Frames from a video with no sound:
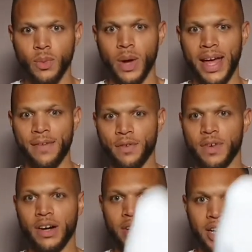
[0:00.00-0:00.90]
Whatever
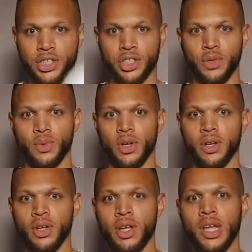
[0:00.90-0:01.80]
variation you
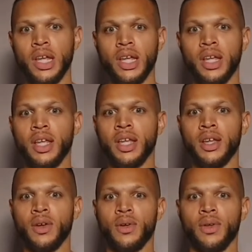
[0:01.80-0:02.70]
want.
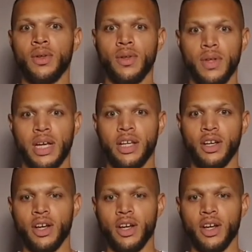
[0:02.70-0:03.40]
And